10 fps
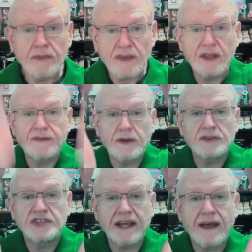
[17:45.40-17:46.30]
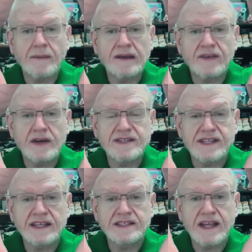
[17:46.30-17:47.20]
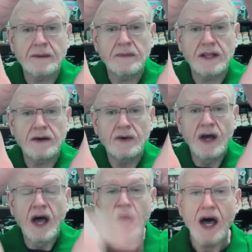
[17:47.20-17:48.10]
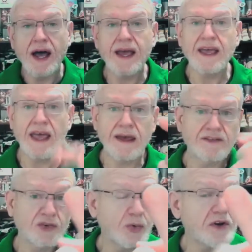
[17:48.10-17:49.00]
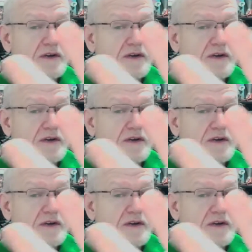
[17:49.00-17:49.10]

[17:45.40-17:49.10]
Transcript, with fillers: If you could check out my various links down below, I have Twitter,